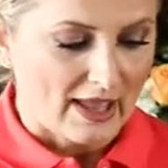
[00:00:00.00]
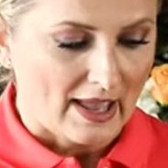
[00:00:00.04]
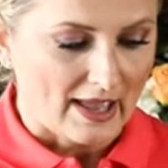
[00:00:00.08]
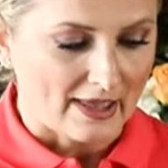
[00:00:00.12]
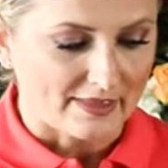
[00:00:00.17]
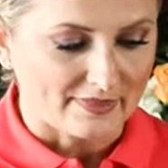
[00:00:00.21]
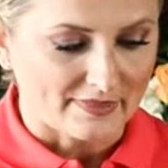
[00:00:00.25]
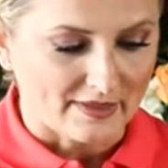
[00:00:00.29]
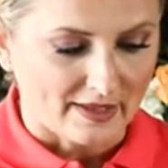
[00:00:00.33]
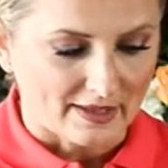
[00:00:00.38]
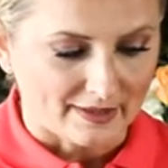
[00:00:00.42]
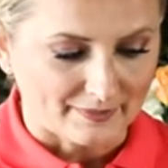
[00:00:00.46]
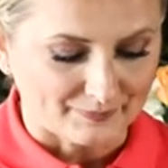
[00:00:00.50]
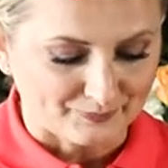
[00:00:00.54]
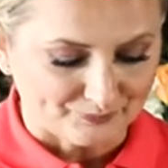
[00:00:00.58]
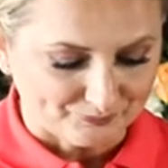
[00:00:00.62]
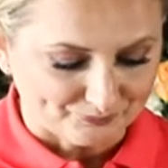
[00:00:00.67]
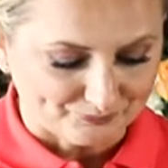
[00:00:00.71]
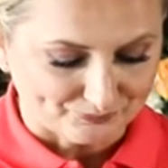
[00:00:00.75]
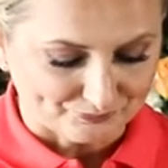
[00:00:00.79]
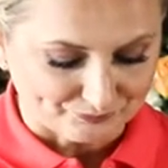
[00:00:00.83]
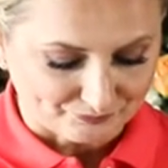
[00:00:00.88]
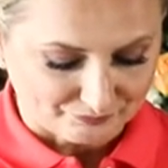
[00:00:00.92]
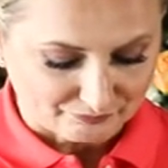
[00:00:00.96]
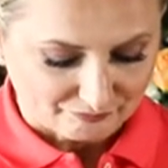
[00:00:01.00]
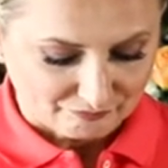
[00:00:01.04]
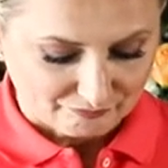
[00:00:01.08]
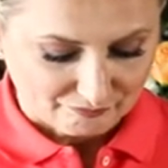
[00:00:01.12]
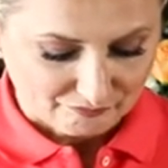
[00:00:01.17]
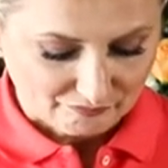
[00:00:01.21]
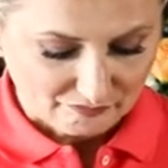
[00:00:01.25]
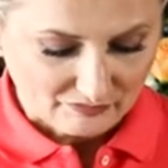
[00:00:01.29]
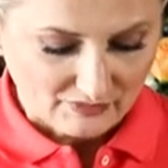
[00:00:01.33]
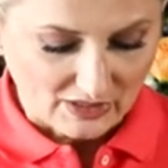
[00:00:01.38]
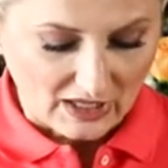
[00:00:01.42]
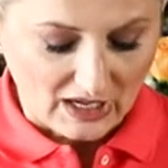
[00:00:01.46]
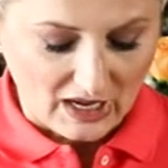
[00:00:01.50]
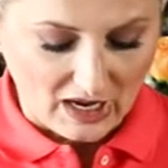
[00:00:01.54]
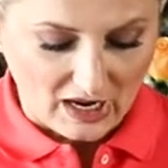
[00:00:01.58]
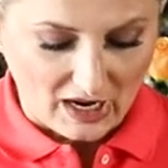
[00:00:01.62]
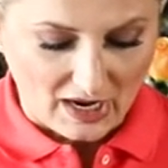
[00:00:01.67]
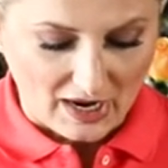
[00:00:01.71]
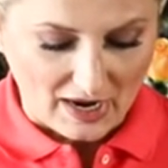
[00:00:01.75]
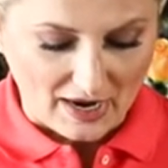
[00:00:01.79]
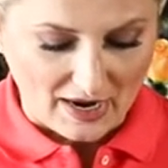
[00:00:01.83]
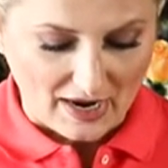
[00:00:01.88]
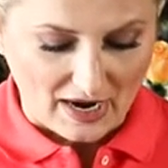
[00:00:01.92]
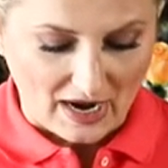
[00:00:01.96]
And then
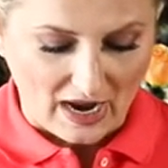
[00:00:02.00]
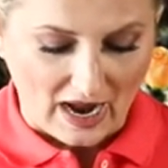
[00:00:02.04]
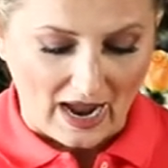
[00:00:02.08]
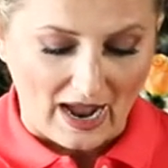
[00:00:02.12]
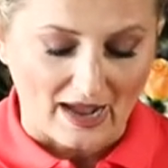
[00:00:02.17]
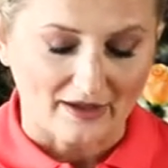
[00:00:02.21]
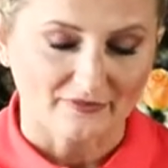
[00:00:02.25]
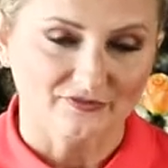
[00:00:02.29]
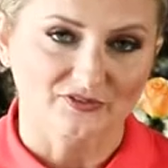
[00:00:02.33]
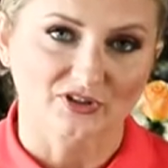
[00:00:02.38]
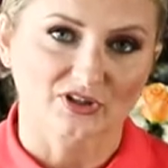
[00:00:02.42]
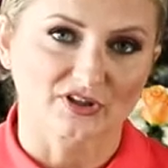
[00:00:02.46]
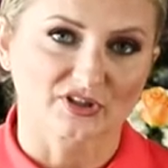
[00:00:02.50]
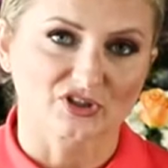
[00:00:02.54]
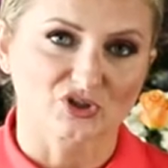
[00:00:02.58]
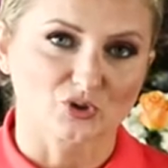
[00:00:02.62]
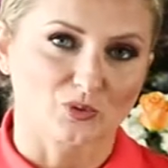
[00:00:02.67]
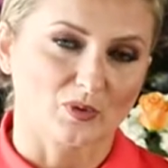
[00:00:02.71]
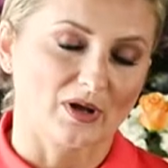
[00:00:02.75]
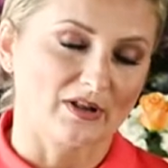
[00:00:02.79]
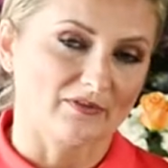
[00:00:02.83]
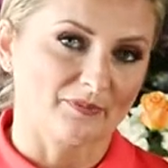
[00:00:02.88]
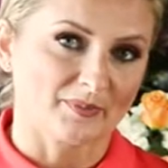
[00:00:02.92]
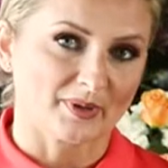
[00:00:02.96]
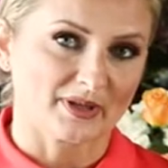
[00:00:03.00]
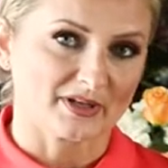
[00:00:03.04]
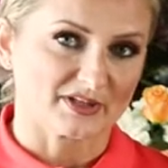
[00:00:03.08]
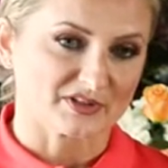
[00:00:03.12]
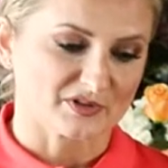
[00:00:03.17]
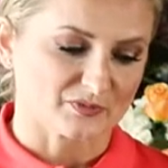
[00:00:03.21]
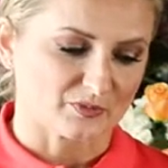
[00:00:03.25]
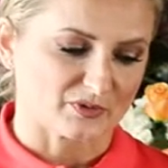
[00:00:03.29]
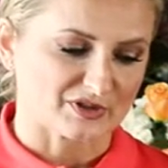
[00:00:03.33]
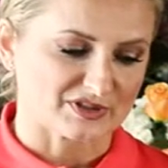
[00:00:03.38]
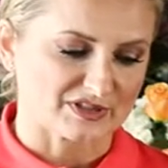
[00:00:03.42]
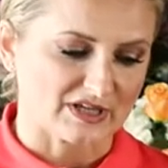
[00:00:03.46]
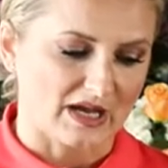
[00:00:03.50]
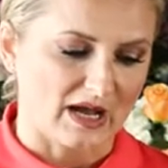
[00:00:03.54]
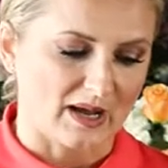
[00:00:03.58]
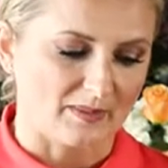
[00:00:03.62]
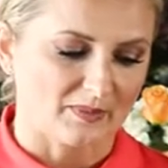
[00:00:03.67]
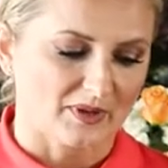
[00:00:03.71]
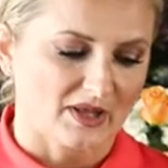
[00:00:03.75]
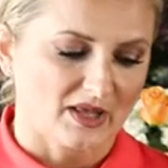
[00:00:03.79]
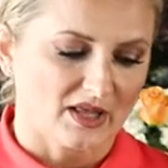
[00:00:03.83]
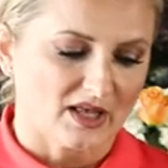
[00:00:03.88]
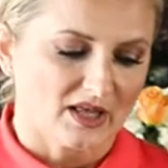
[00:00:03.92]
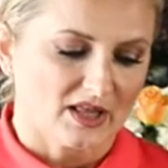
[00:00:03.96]
uh, after the twelve minutes was
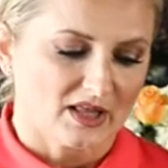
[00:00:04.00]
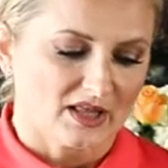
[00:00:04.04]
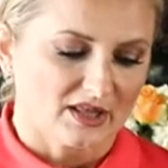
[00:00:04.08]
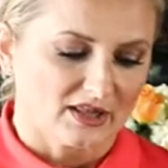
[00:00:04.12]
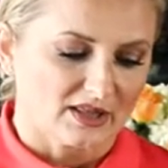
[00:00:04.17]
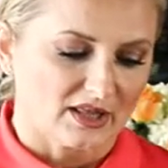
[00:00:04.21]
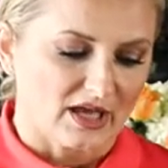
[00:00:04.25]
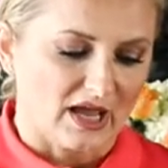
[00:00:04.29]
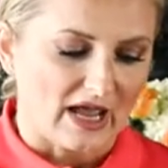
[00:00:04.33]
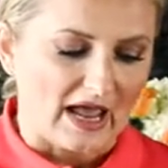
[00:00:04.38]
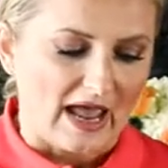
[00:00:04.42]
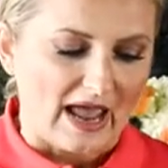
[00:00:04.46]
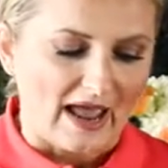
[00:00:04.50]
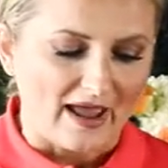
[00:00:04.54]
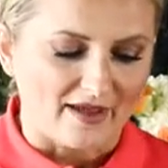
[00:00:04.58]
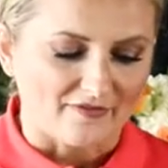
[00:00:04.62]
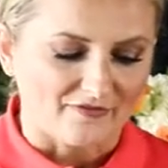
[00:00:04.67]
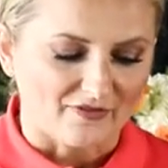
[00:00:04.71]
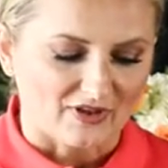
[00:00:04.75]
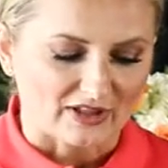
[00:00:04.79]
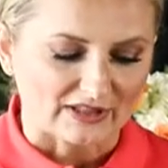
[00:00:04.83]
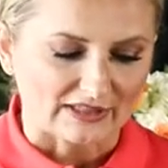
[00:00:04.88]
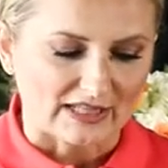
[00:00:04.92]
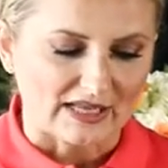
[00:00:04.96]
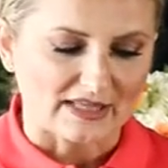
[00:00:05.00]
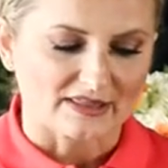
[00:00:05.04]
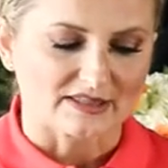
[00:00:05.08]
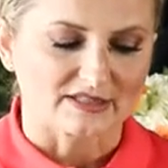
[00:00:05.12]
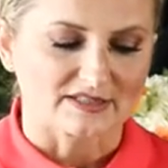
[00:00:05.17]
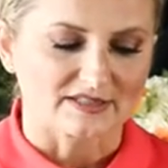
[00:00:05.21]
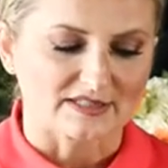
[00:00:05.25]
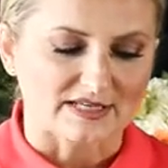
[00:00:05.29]
up, I felt like the